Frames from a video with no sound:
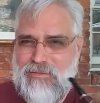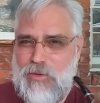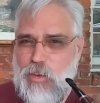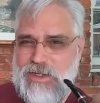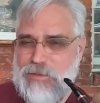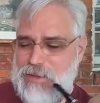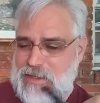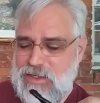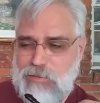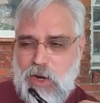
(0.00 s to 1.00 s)
wispy
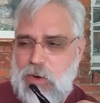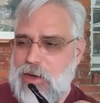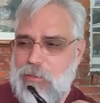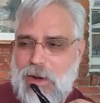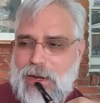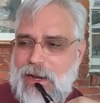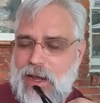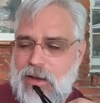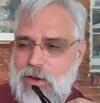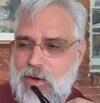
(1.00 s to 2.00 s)
smoke, probably not
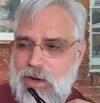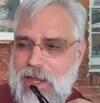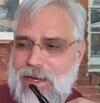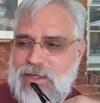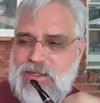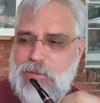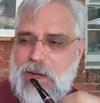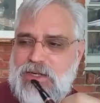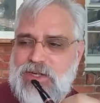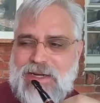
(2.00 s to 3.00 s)
going to like it so
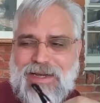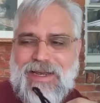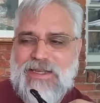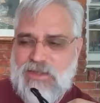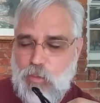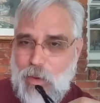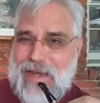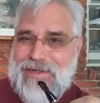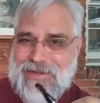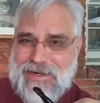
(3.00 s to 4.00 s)
much. It's a
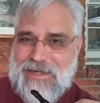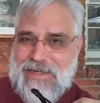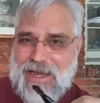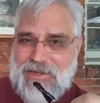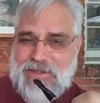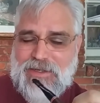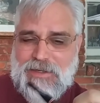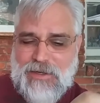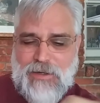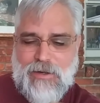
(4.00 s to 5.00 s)
raisiny taste,
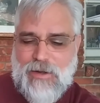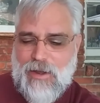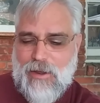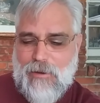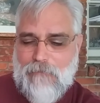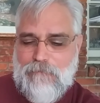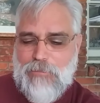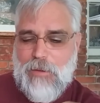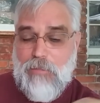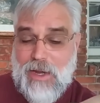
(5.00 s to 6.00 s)
um,
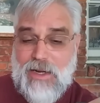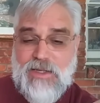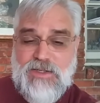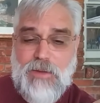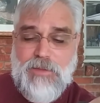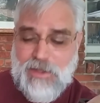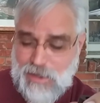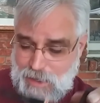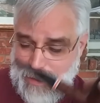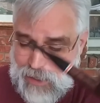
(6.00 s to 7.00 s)
but it's something
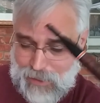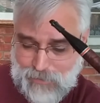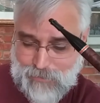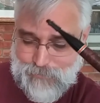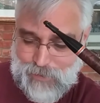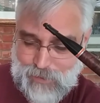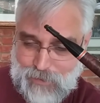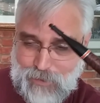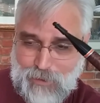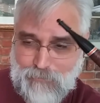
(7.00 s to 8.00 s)
that I like.
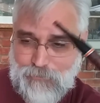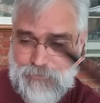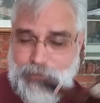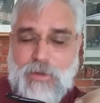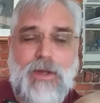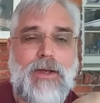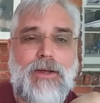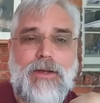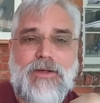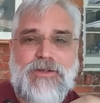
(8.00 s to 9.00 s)
And um,
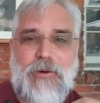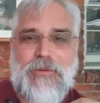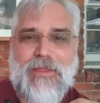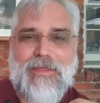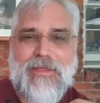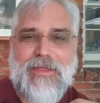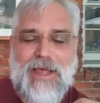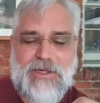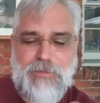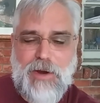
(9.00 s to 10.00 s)
so
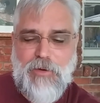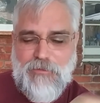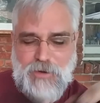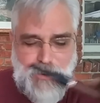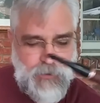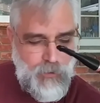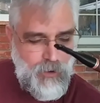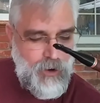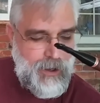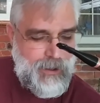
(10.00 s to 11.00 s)
that's my review
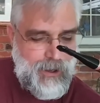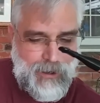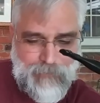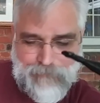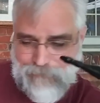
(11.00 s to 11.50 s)
on um,